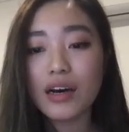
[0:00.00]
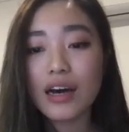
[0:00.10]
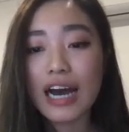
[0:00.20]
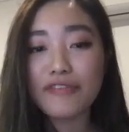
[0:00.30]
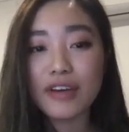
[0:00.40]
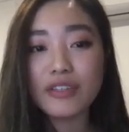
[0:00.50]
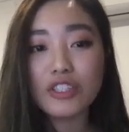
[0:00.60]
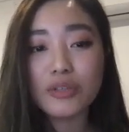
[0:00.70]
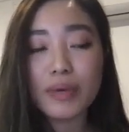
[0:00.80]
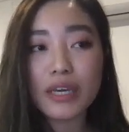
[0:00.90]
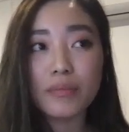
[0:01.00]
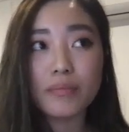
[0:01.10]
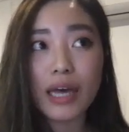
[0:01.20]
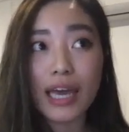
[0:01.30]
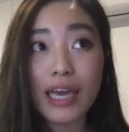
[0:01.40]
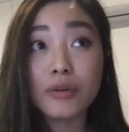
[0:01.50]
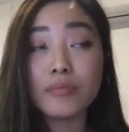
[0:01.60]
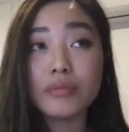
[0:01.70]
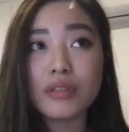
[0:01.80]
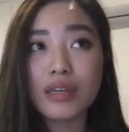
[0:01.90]
I found it to be a
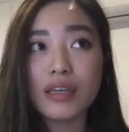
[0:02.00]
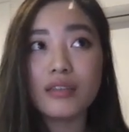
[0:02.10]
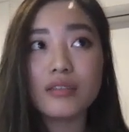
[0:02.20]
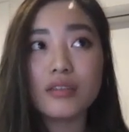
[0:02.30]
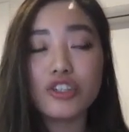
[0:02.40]
complete